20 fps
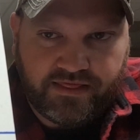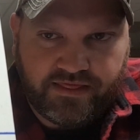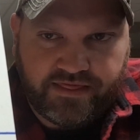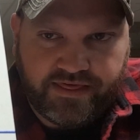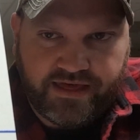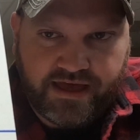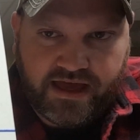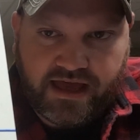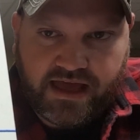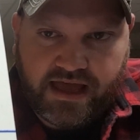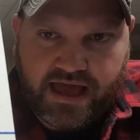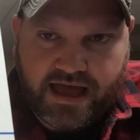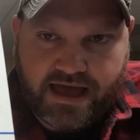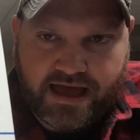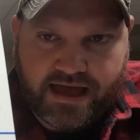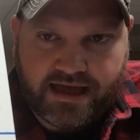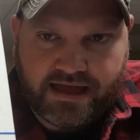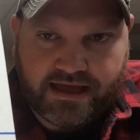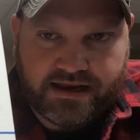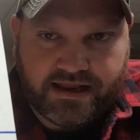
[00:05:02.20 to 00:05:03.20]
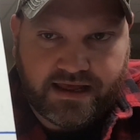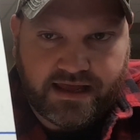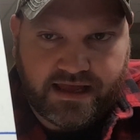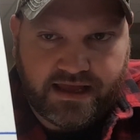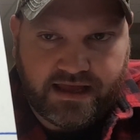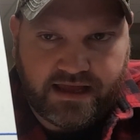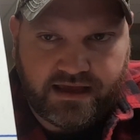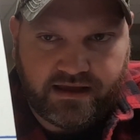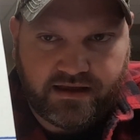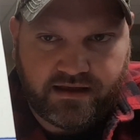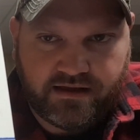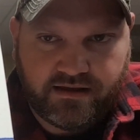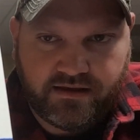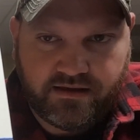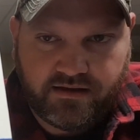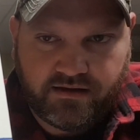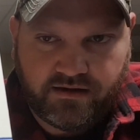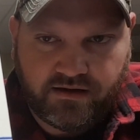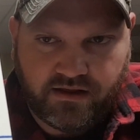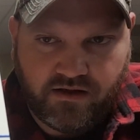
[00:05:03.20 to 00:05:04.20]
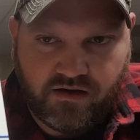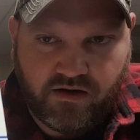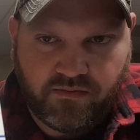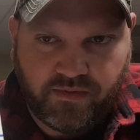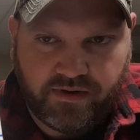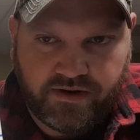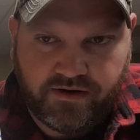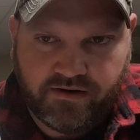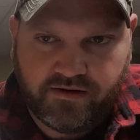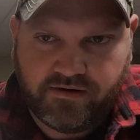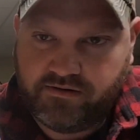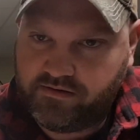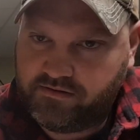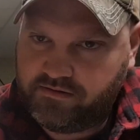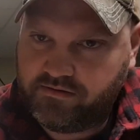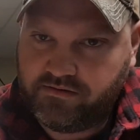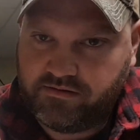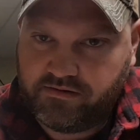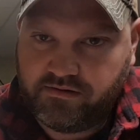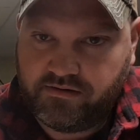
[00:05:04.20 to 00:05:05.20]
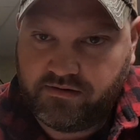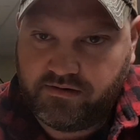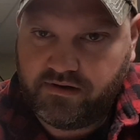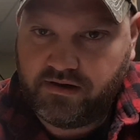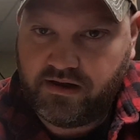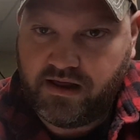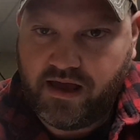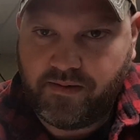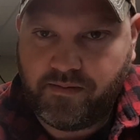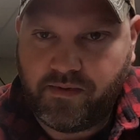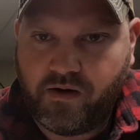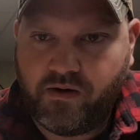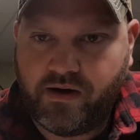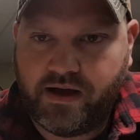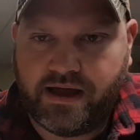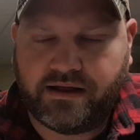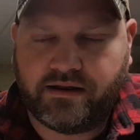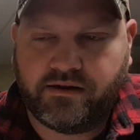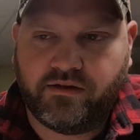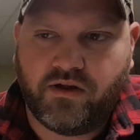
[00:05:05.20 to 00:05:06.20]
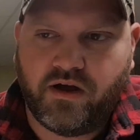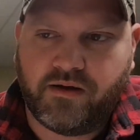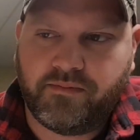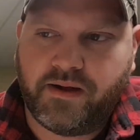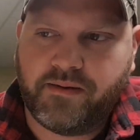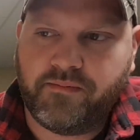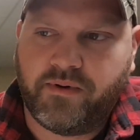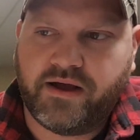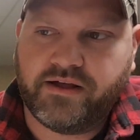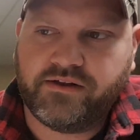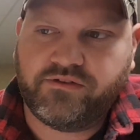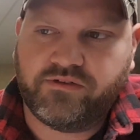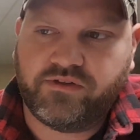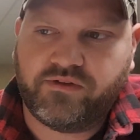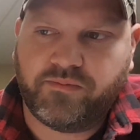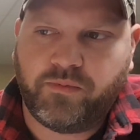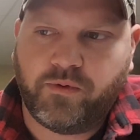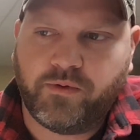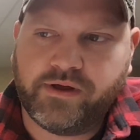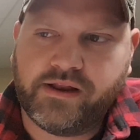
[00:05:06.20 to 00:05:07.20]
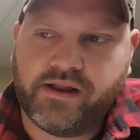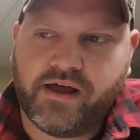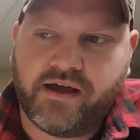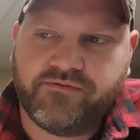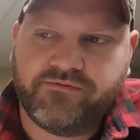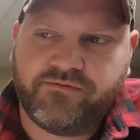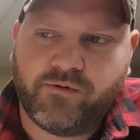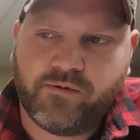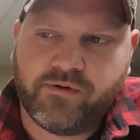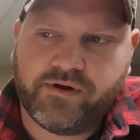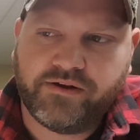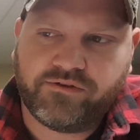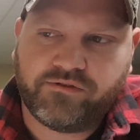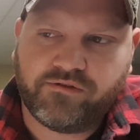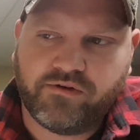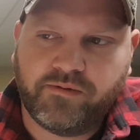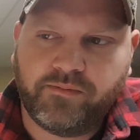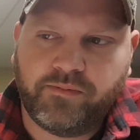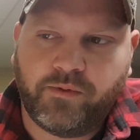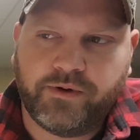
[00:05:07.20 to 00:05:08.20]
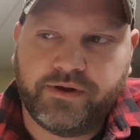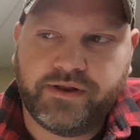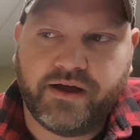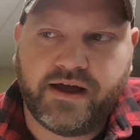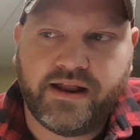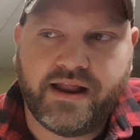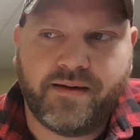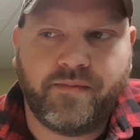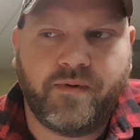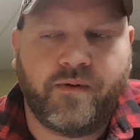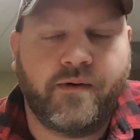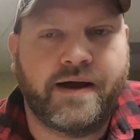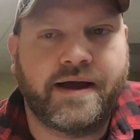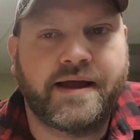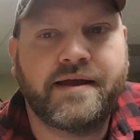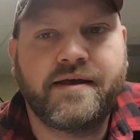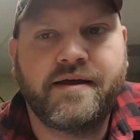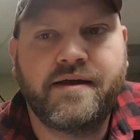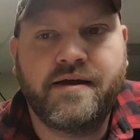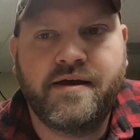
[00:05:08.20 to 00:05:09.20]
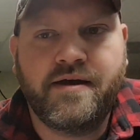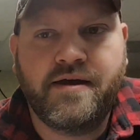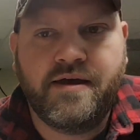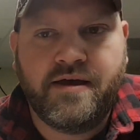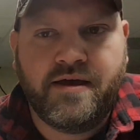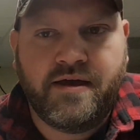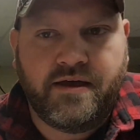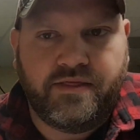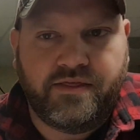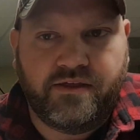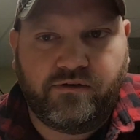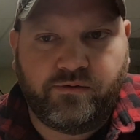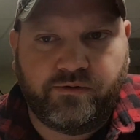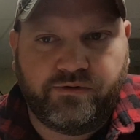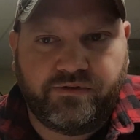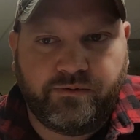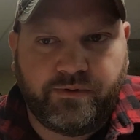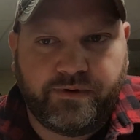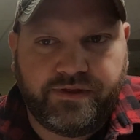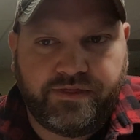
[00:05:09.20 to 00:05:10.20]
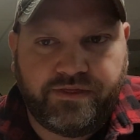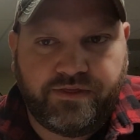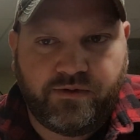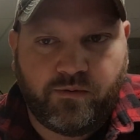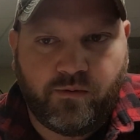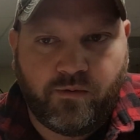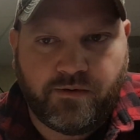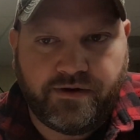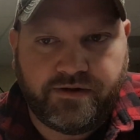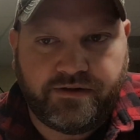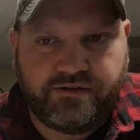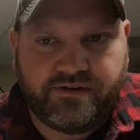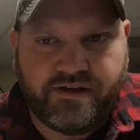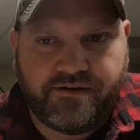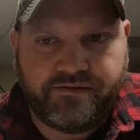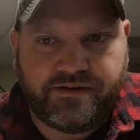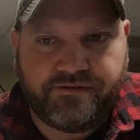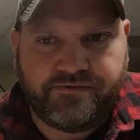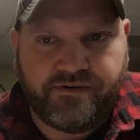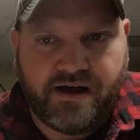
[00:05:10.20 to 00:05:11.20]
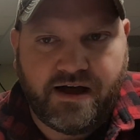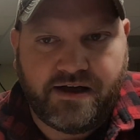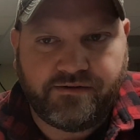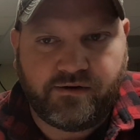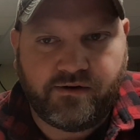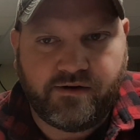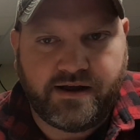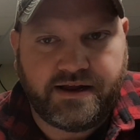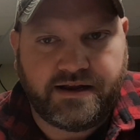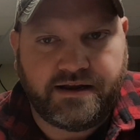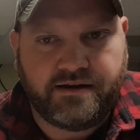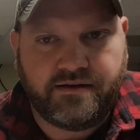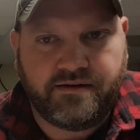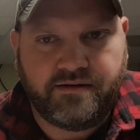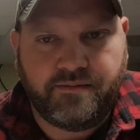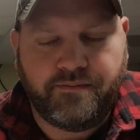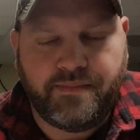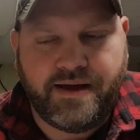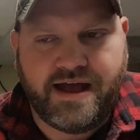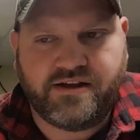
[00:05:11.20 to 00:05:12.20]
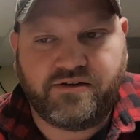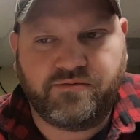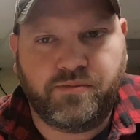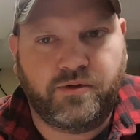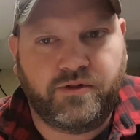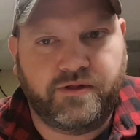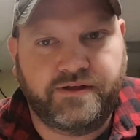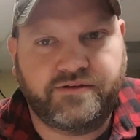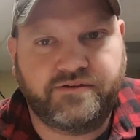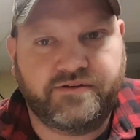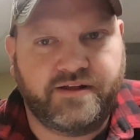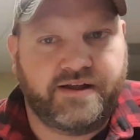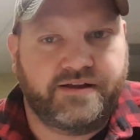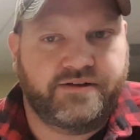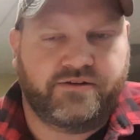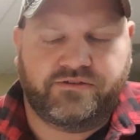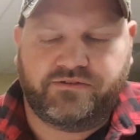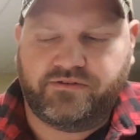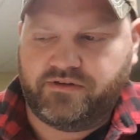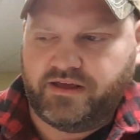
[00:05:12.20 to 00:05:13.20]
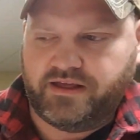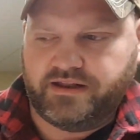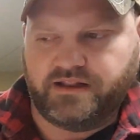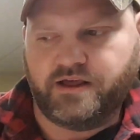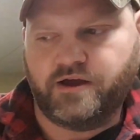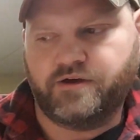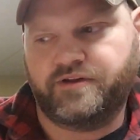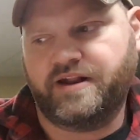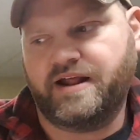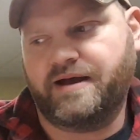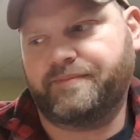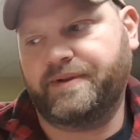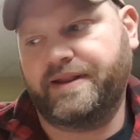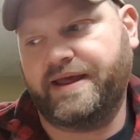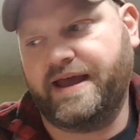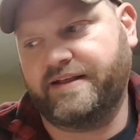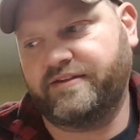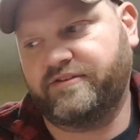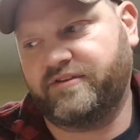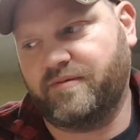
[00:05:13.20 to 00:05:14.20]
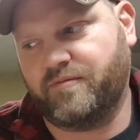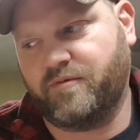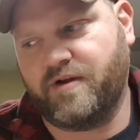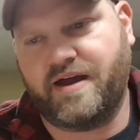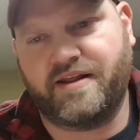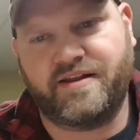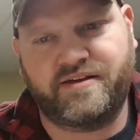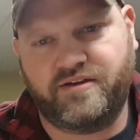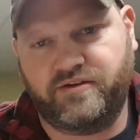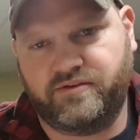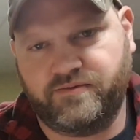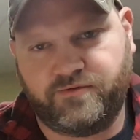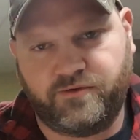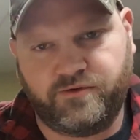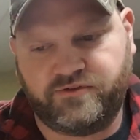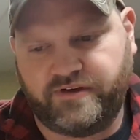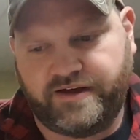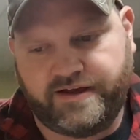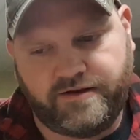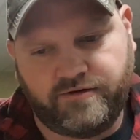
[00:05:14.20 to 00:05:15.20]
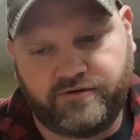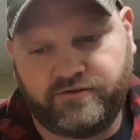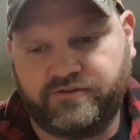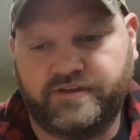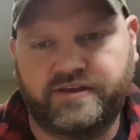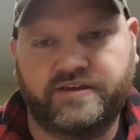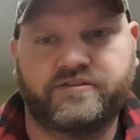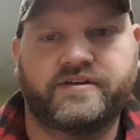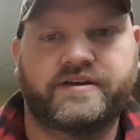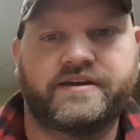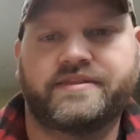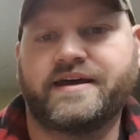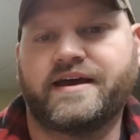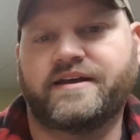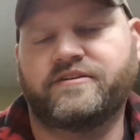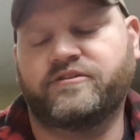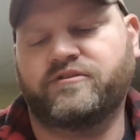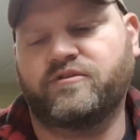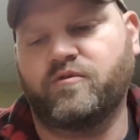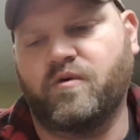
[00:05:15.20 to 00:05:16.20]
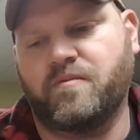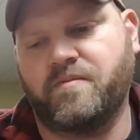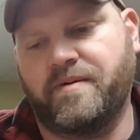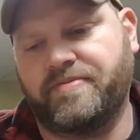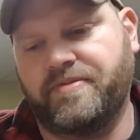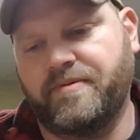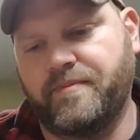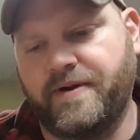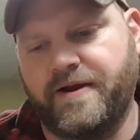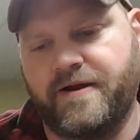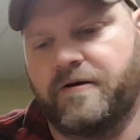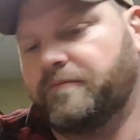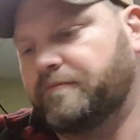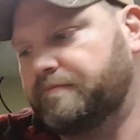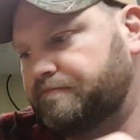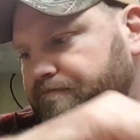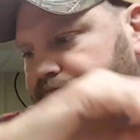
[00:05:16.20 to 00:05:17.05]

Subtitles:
they had I'm under MOA. Not by much, it's a 0.94 inch group, 0.9 MOA. This was with Hornady 75 grain match bullets. I just had loaded up and had some around. I use them for sighters, things like that, just to warm up the barrel.